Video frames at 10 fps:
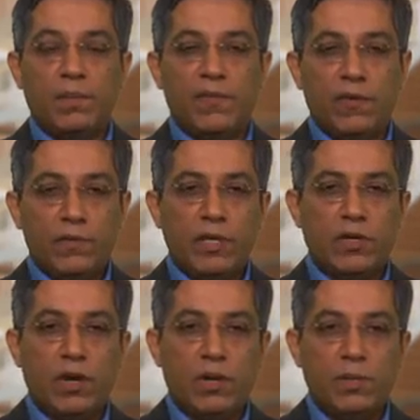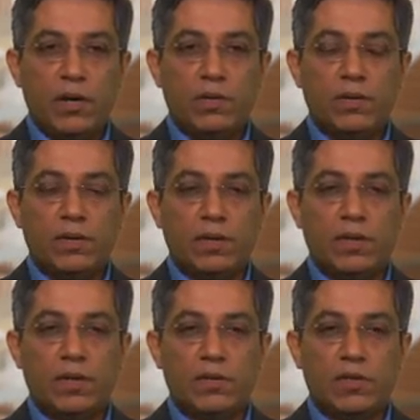Before we talk about
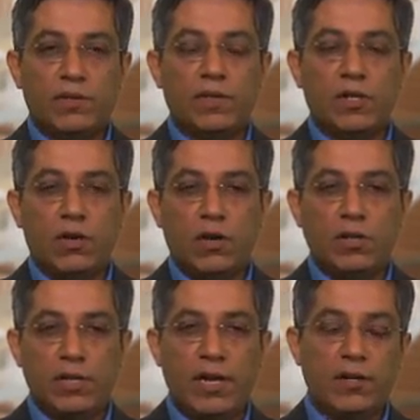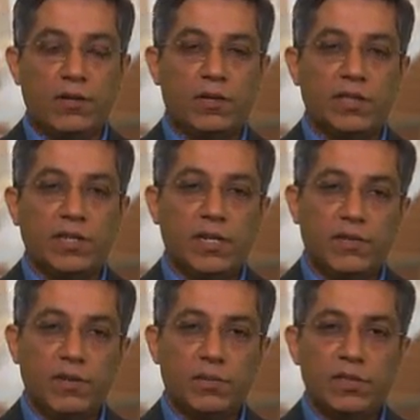sort of the content or the
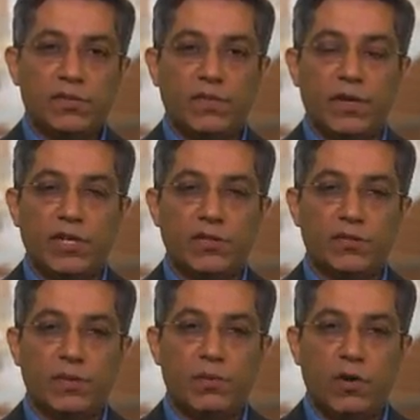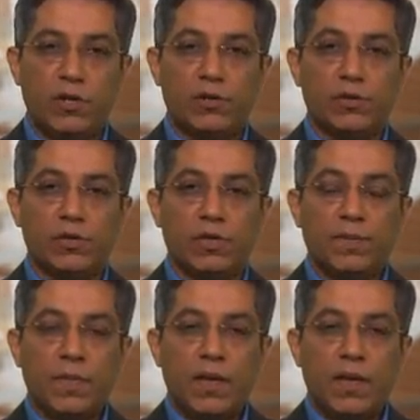deliverables for each of the modules,